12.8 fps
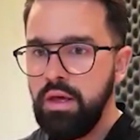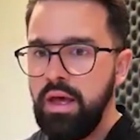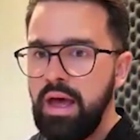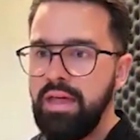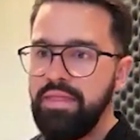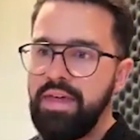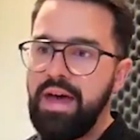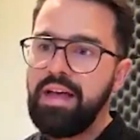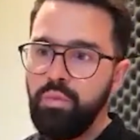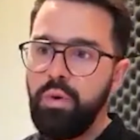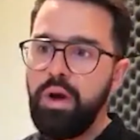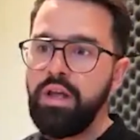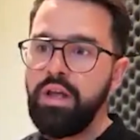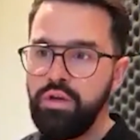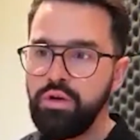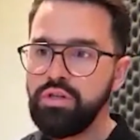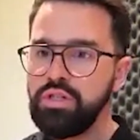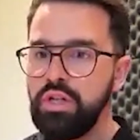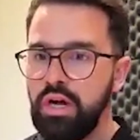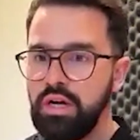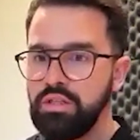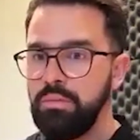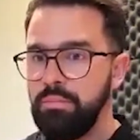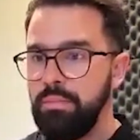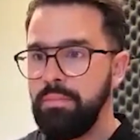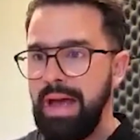And that's where you can start
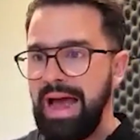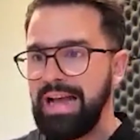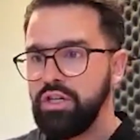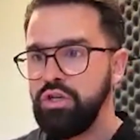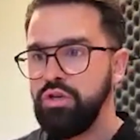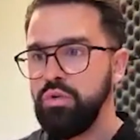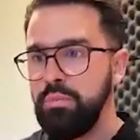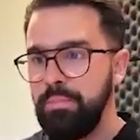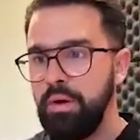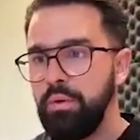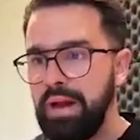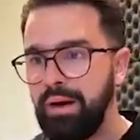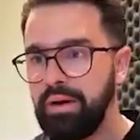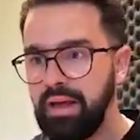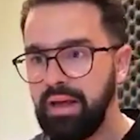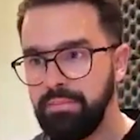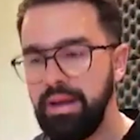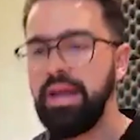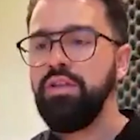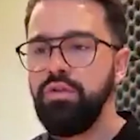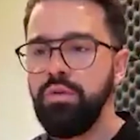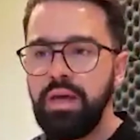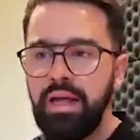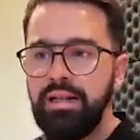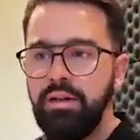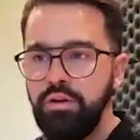to, as you build out campaigns, you
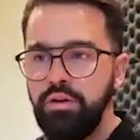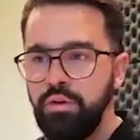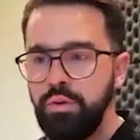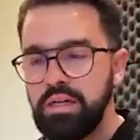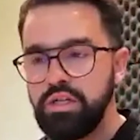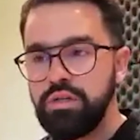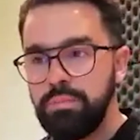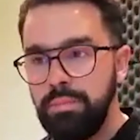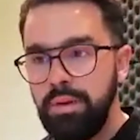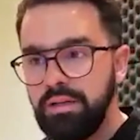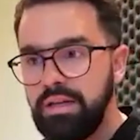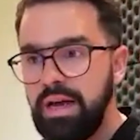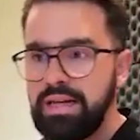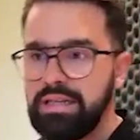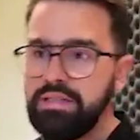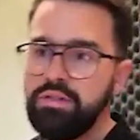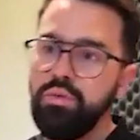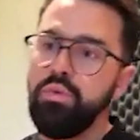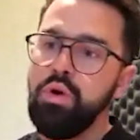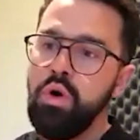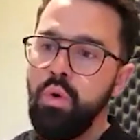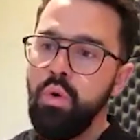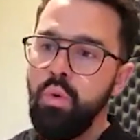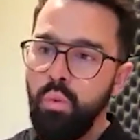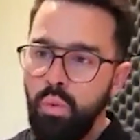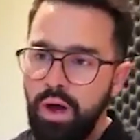get smarter as to
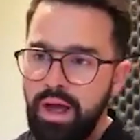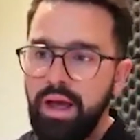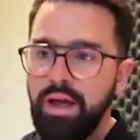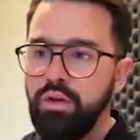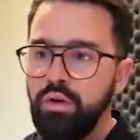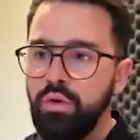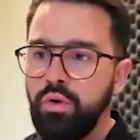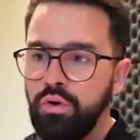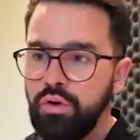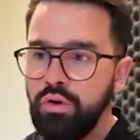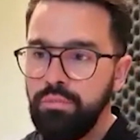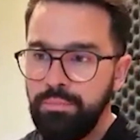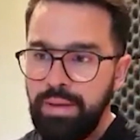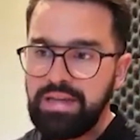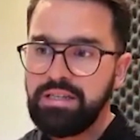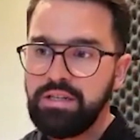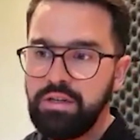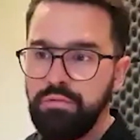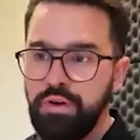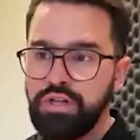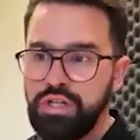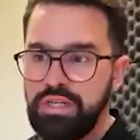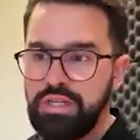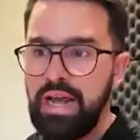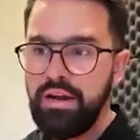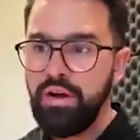where your best conversion
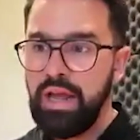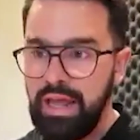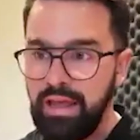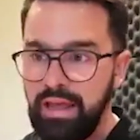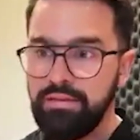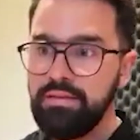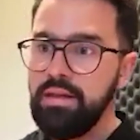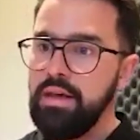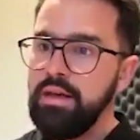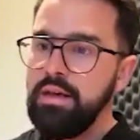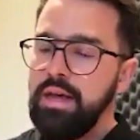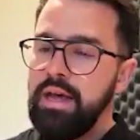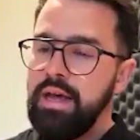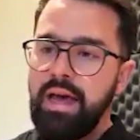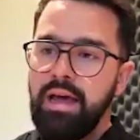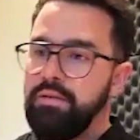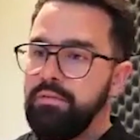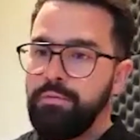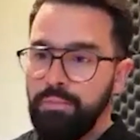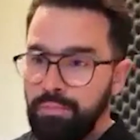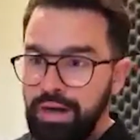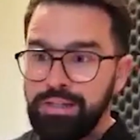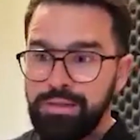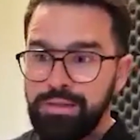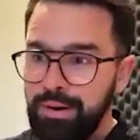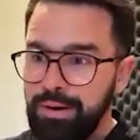data is. And from my
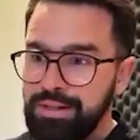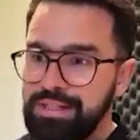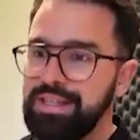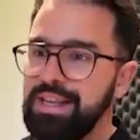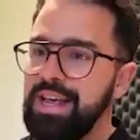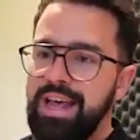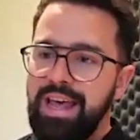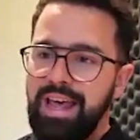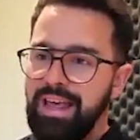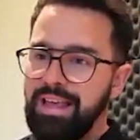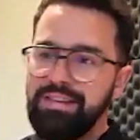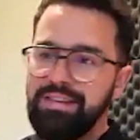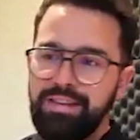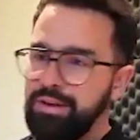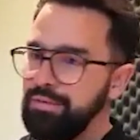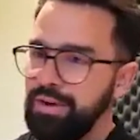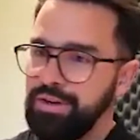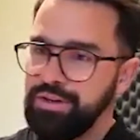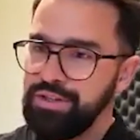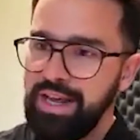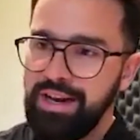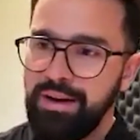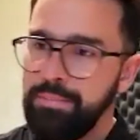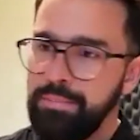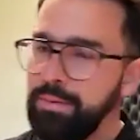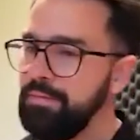experience, it's conversion
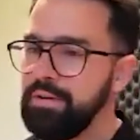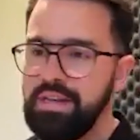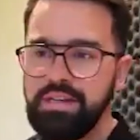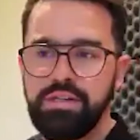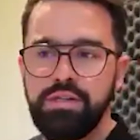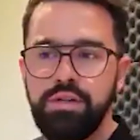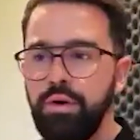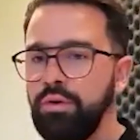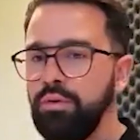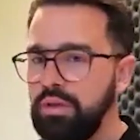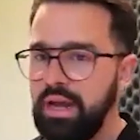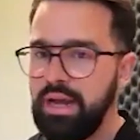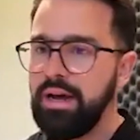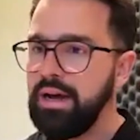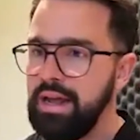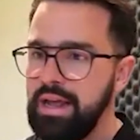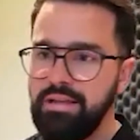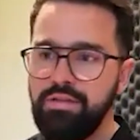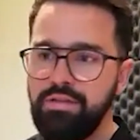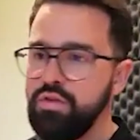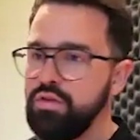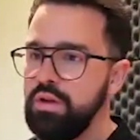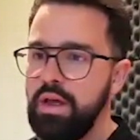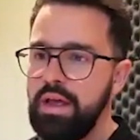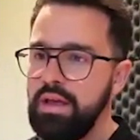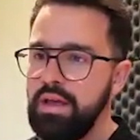data. Previous historical data is just
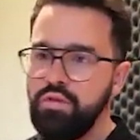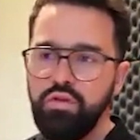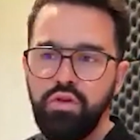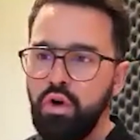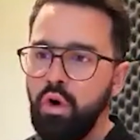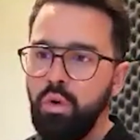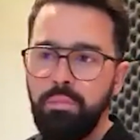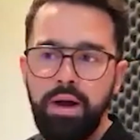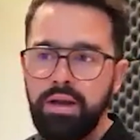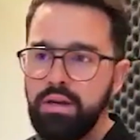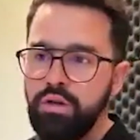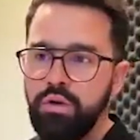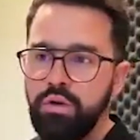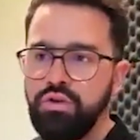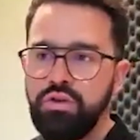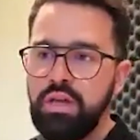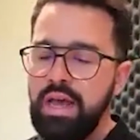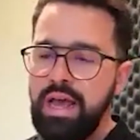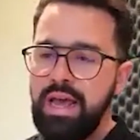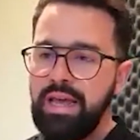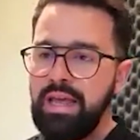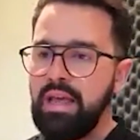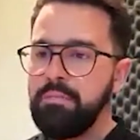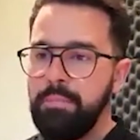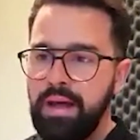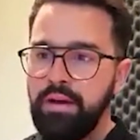a gold mine. It
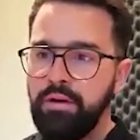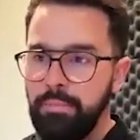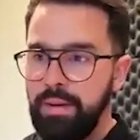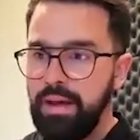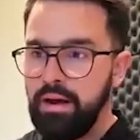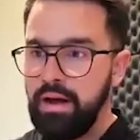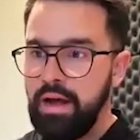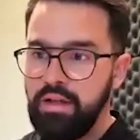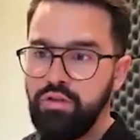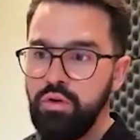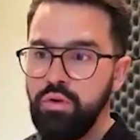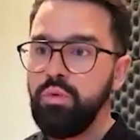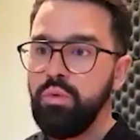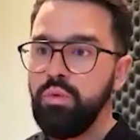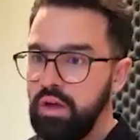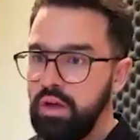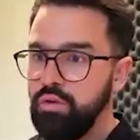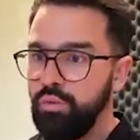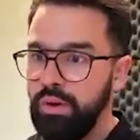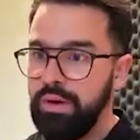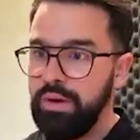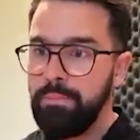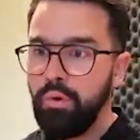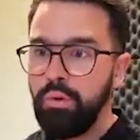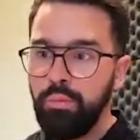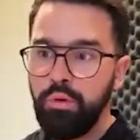gets better and better as you reap
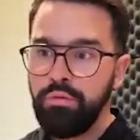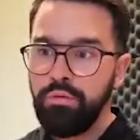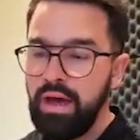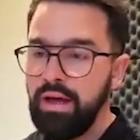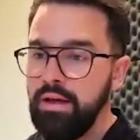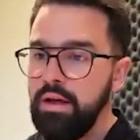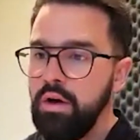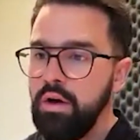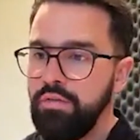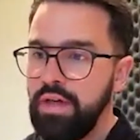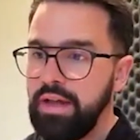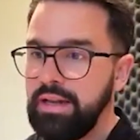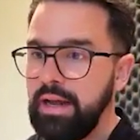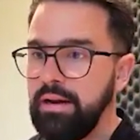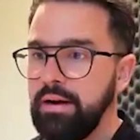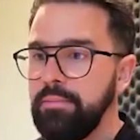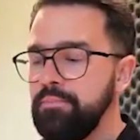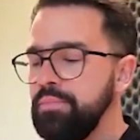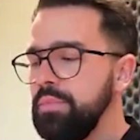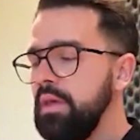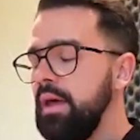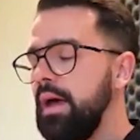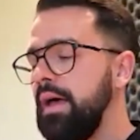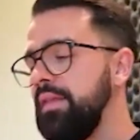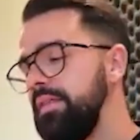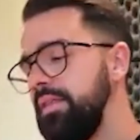more and more of that data.
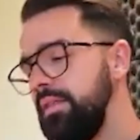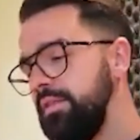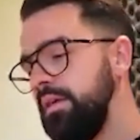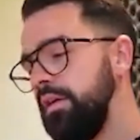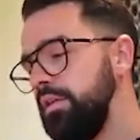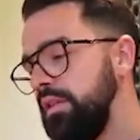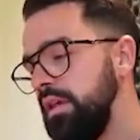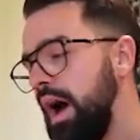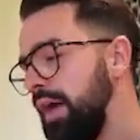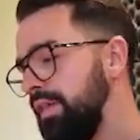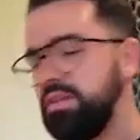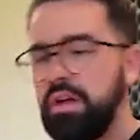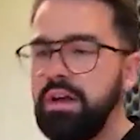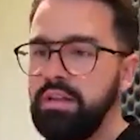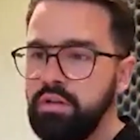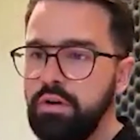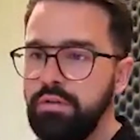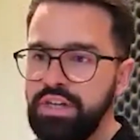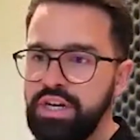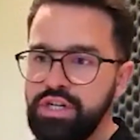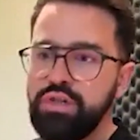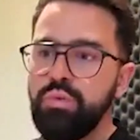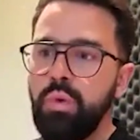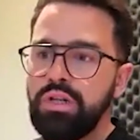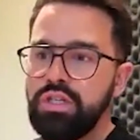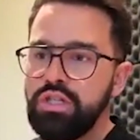And then the other side of this conversation is
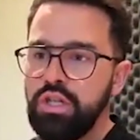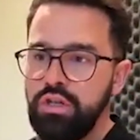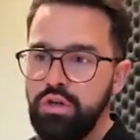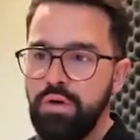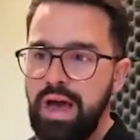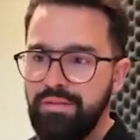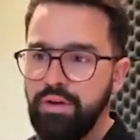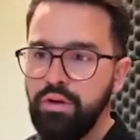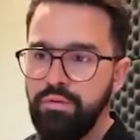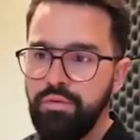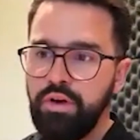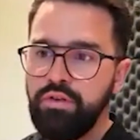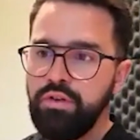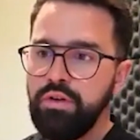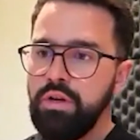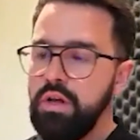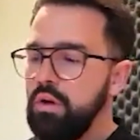once that you have a conversion.